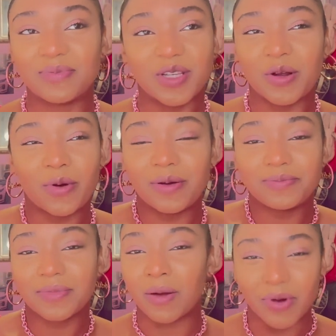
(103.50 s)
but you know
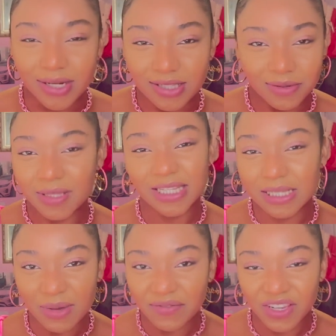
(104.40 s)
what? I'm rating them. This
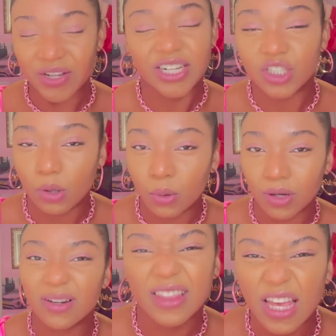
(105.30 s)
is my video, I can do what I
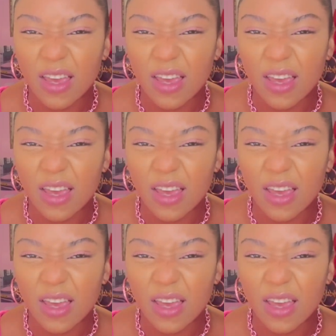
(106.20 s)
want. Thank